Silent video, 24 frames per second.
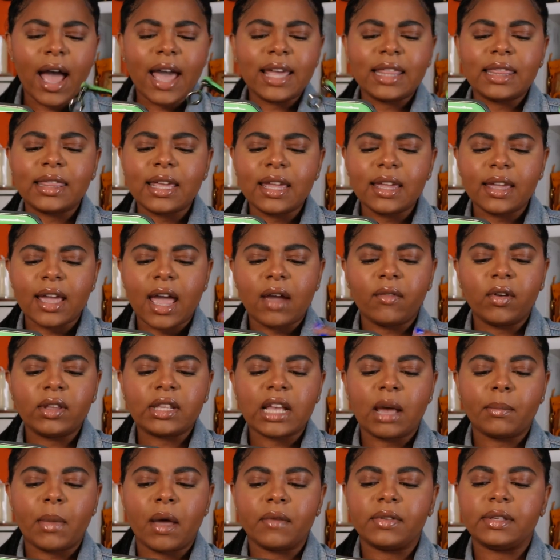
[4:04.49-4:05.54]
I think every
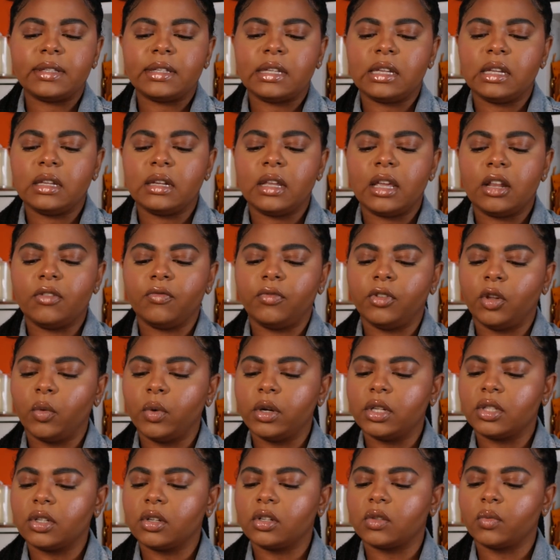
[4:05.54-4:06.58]
time I've seen
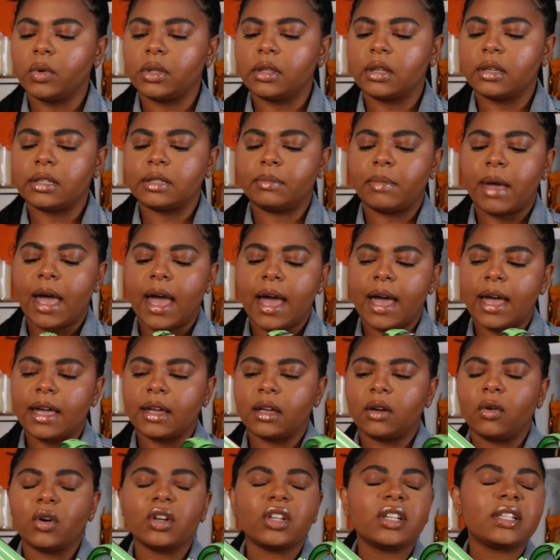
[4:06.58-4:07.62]
influencers with this
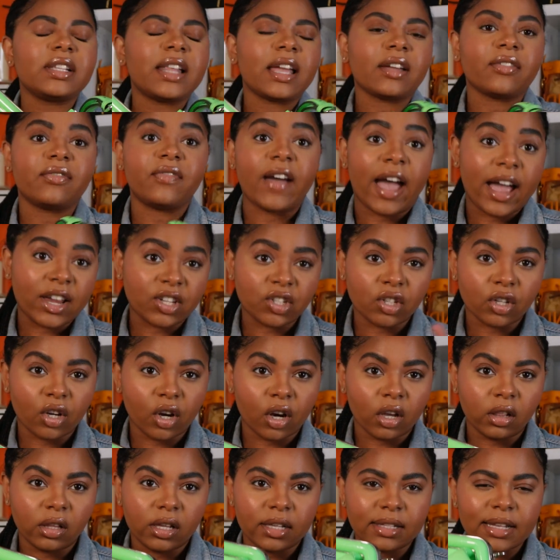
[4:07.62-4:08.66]
bag, or just like fashion
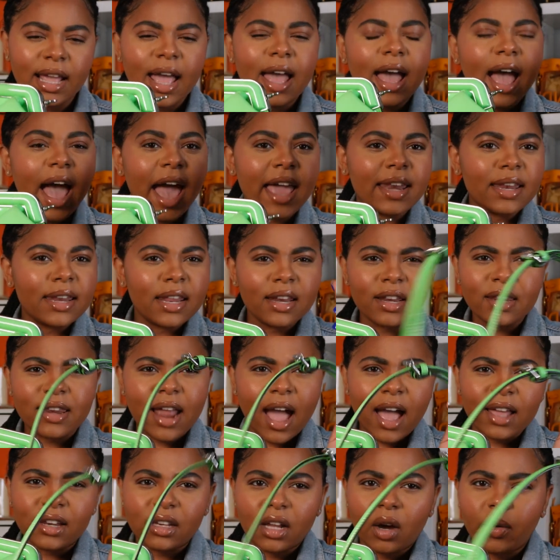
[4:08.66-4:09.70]
girlies, I did
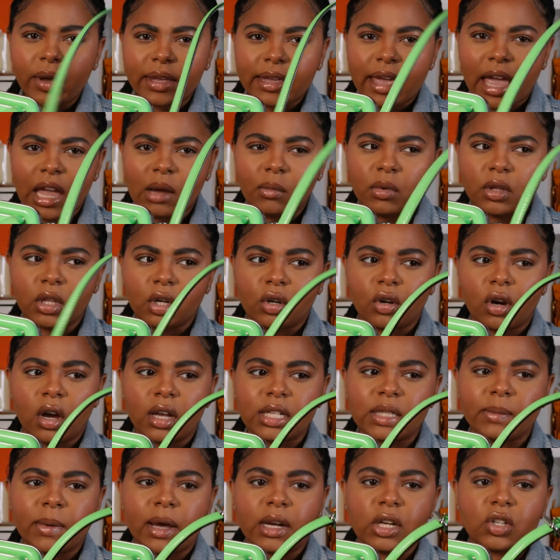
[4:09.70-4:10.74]
not know it came with a
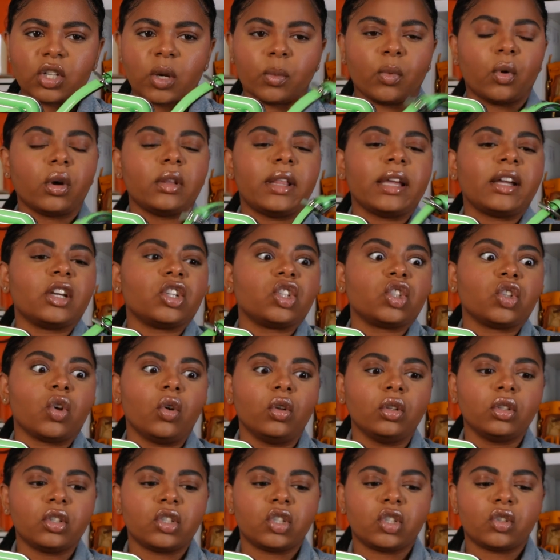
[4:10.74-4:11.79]
crossbody strap or like a
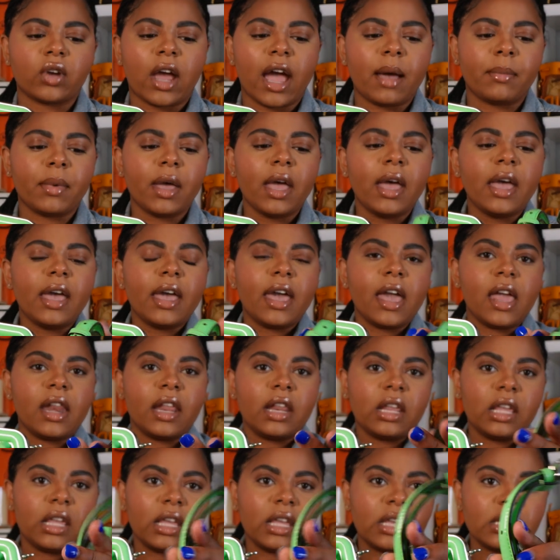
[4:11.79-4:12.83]
shoulder strap, and
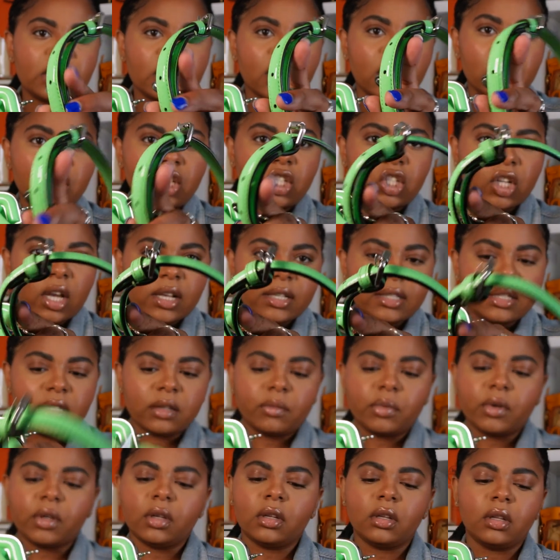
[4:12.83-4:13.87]
it is
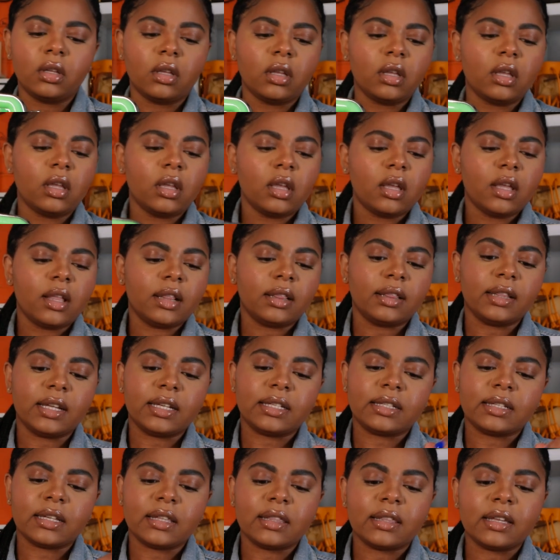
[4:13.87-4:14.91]
adjustable.
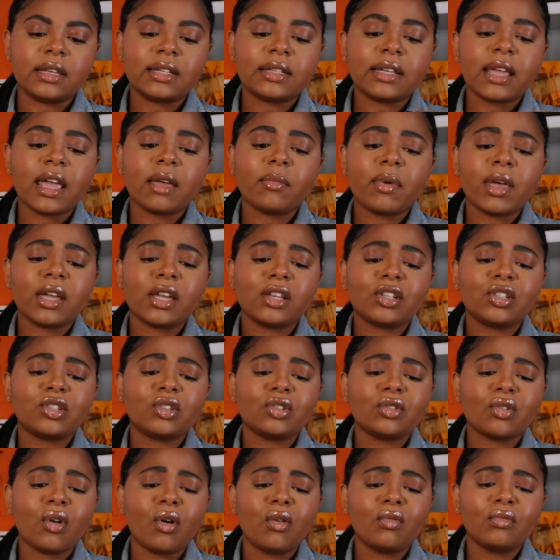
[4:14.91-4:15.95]
Listen, this handbag is
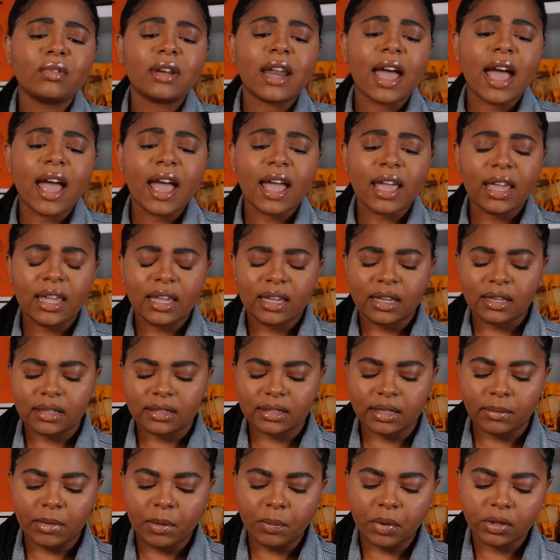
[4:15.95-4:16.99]
so nice.
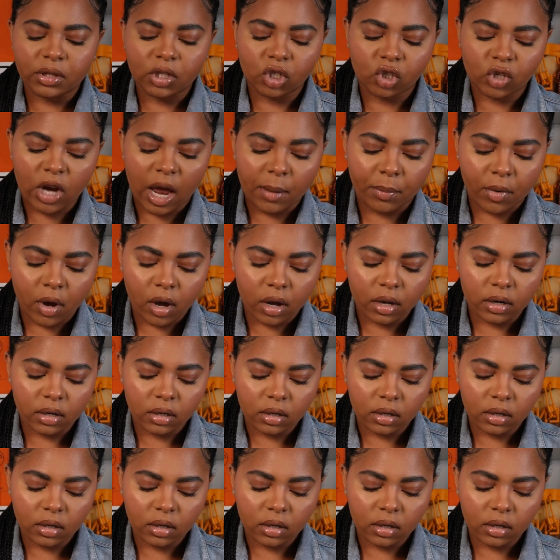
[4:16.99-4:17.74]
Let me put the strap on.